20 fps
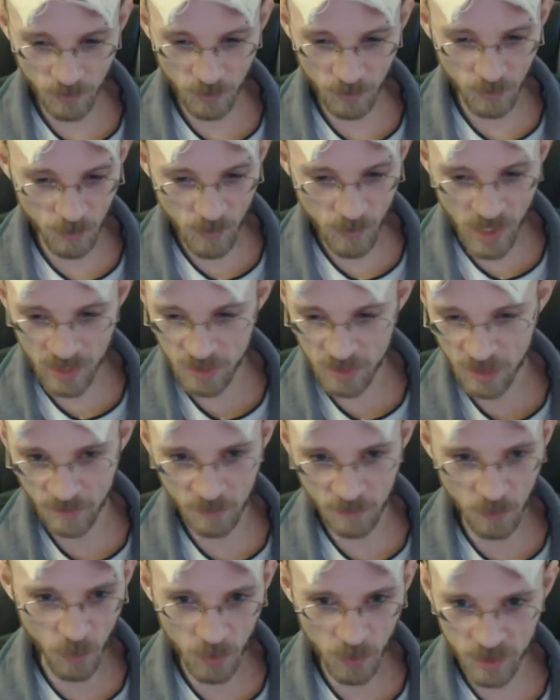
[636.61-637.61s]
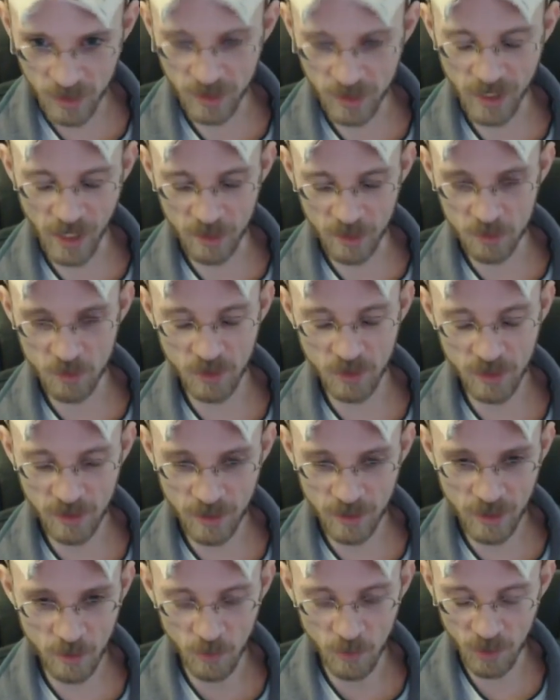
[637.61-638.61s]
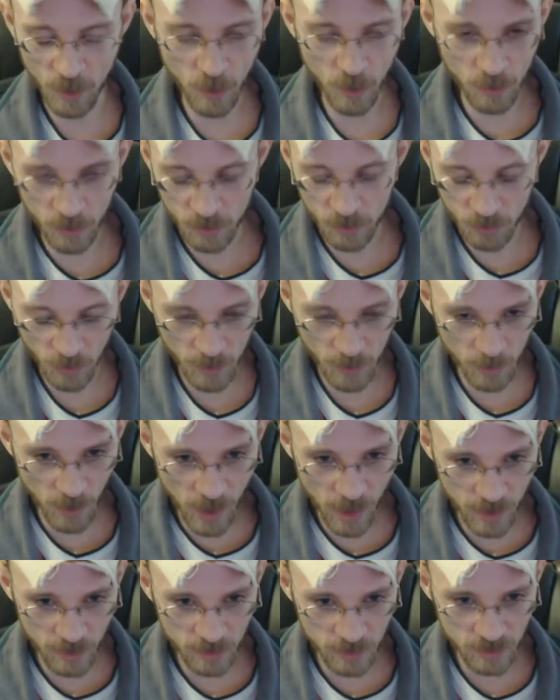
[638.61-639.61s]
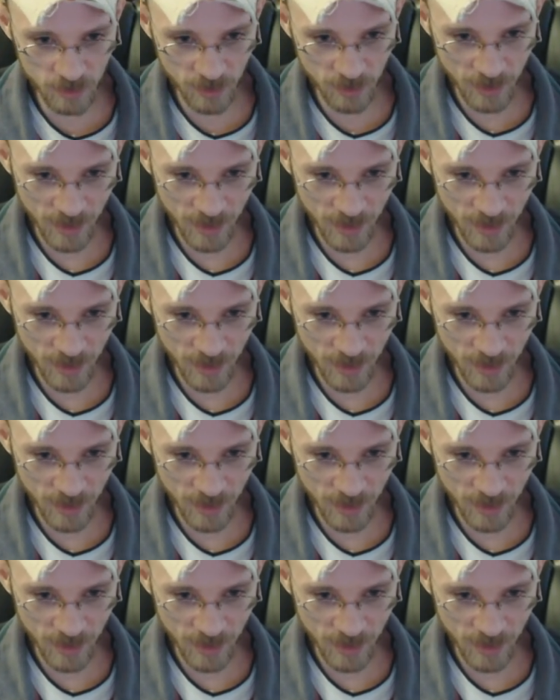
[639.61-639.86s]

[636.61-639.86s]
makeshift wooden gantry thing with all the tripwires.